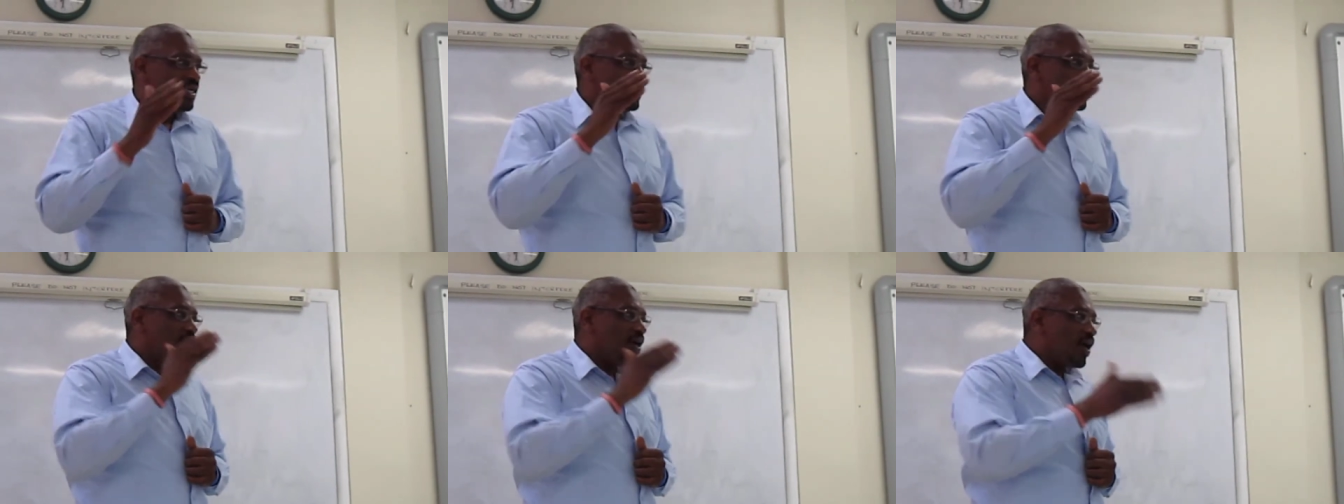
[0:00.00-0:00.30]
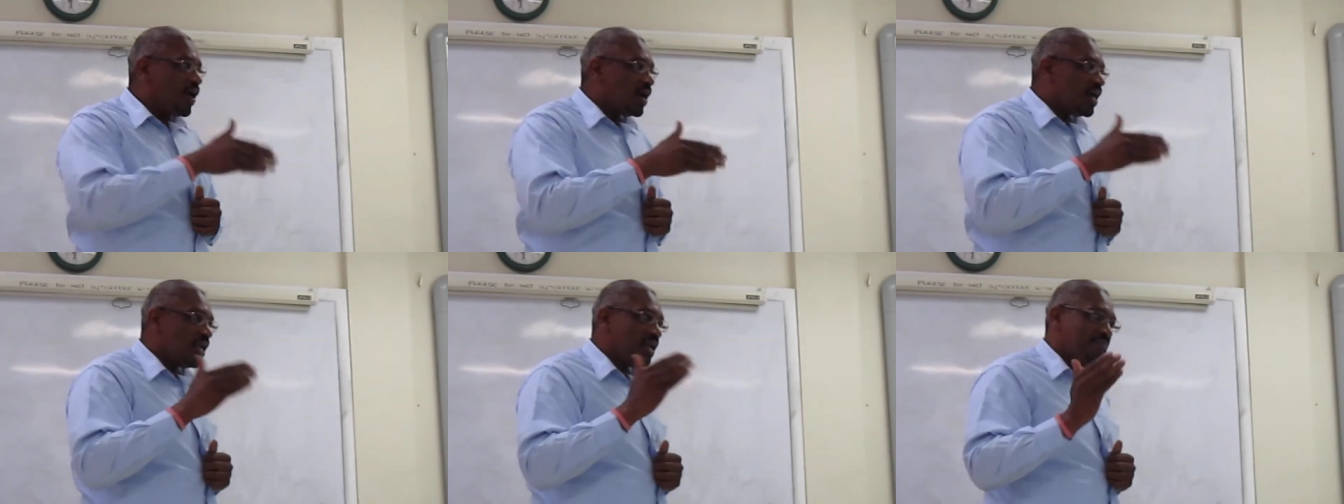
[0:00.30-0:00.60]
You're
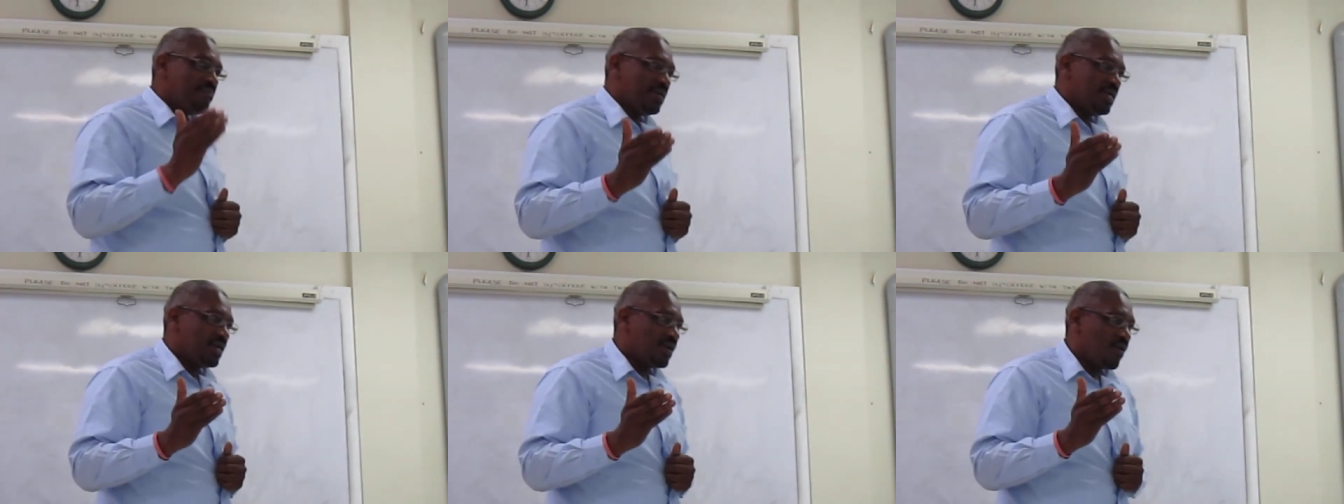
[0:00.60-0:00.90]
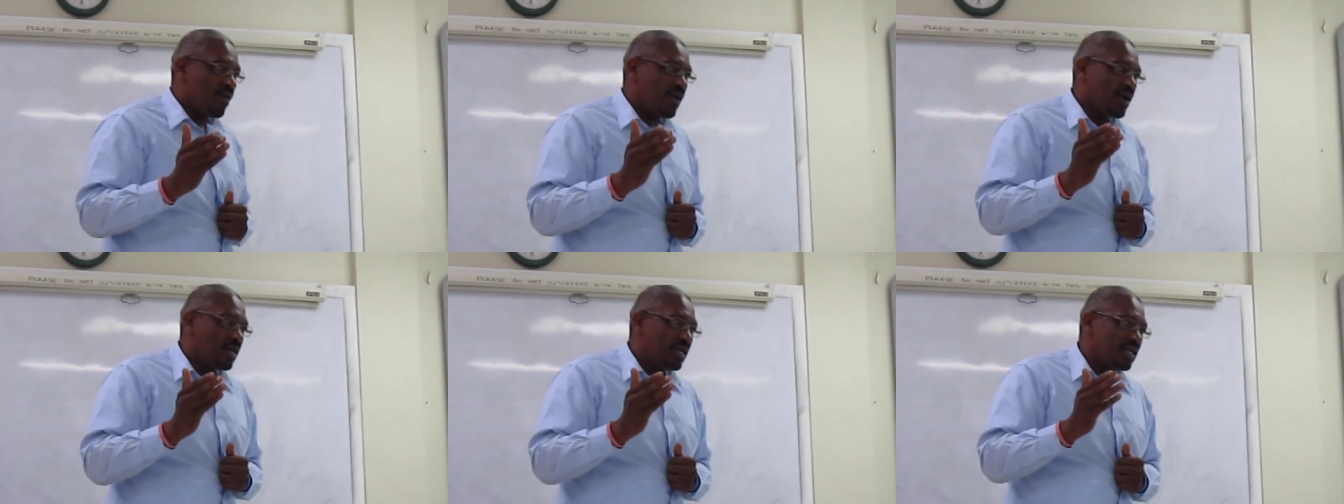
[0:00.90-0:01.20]
going to be
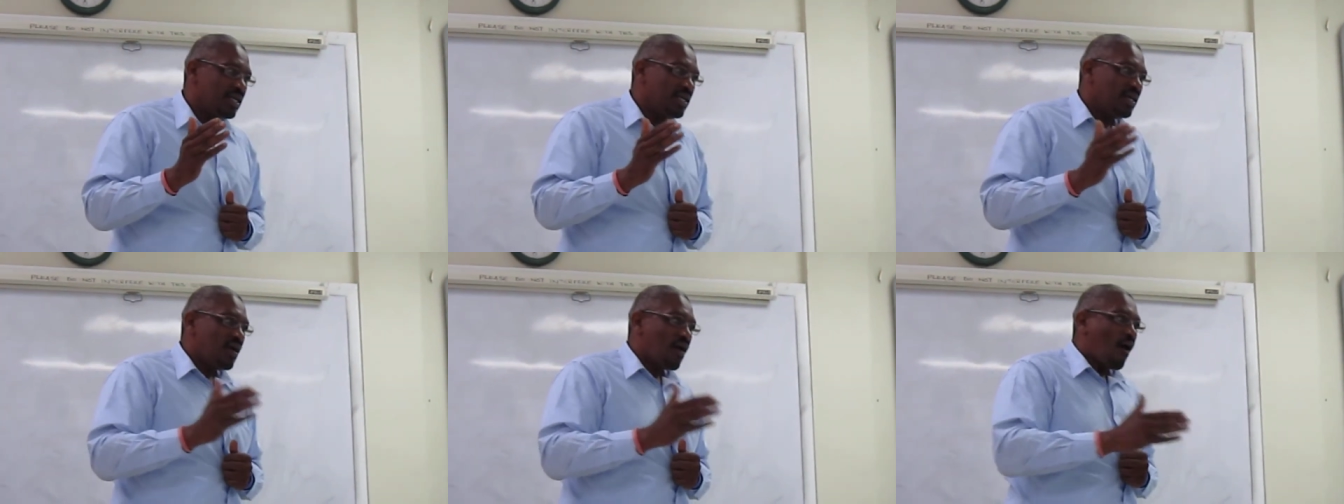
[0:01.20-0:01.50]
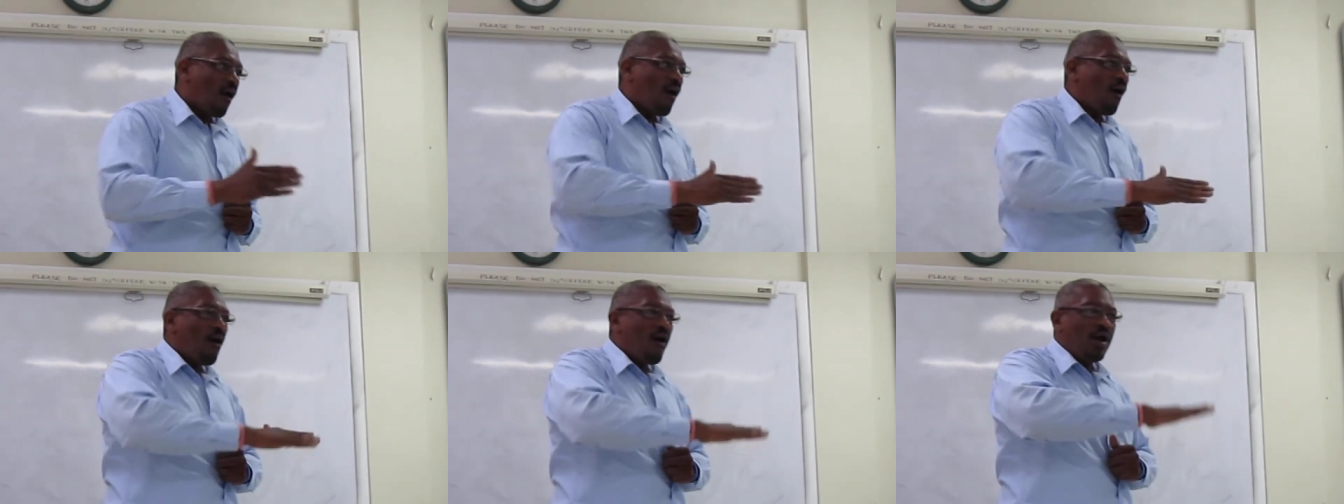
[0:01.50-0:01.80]
gone.
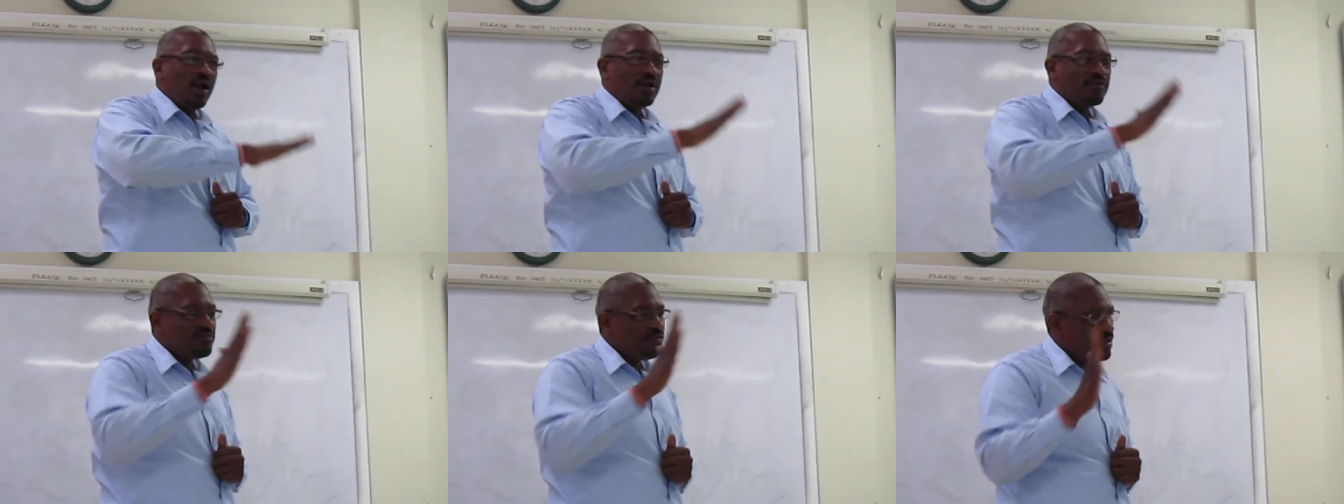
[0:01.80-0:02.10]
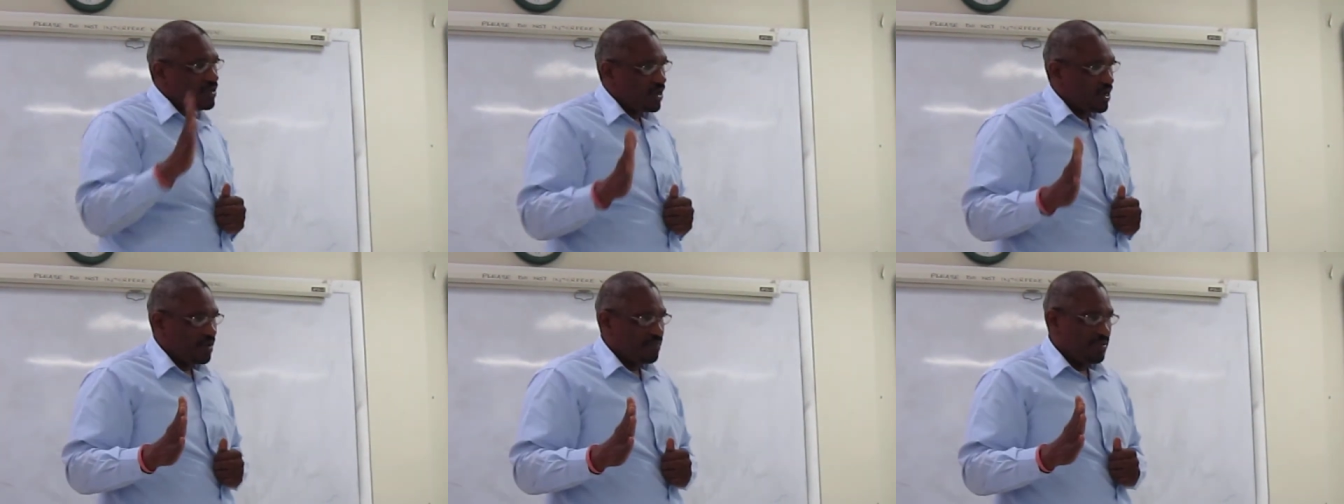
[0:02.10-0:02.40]
All of you are
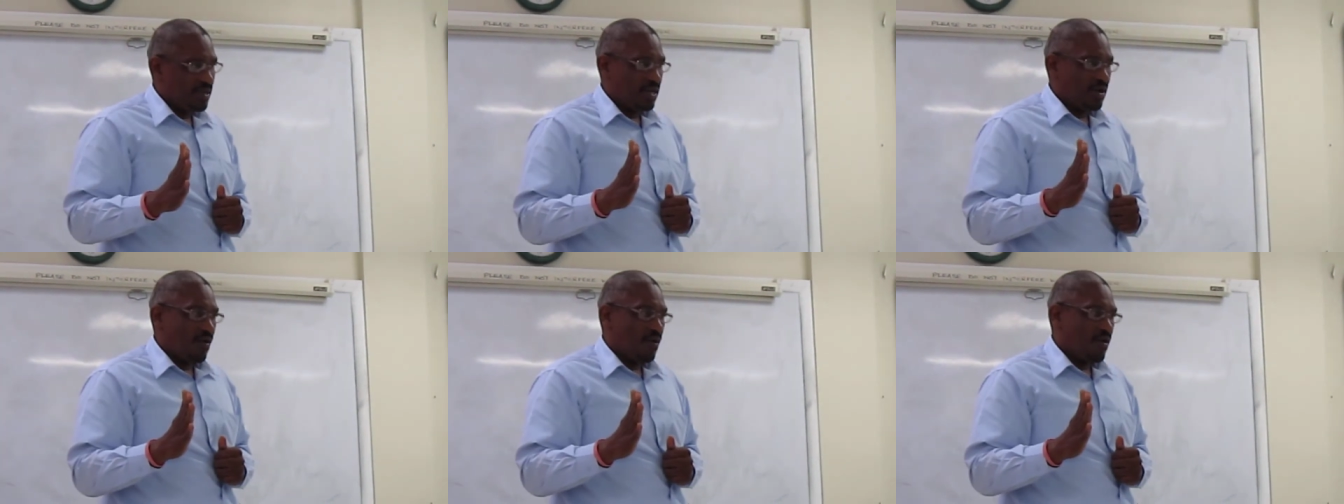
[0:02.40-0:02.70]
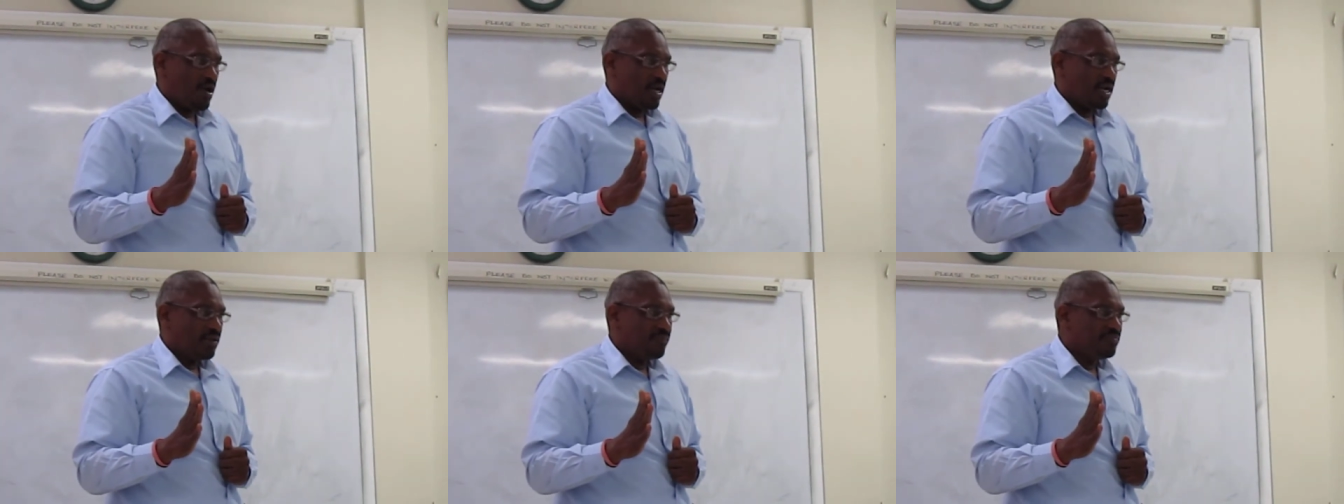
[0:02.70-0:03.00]
going to be
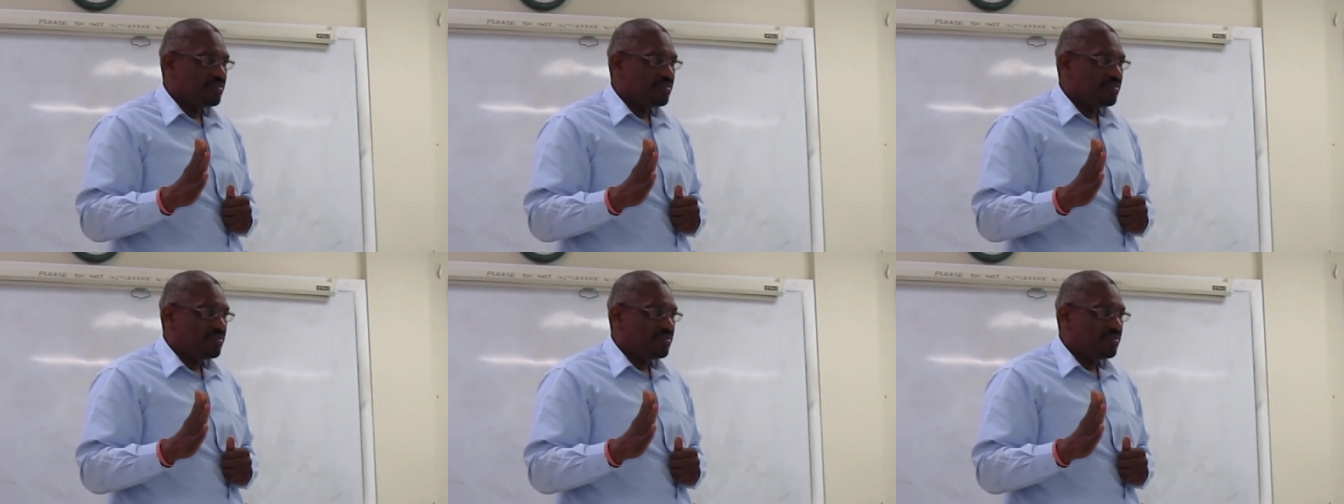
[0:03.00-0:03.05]
gone.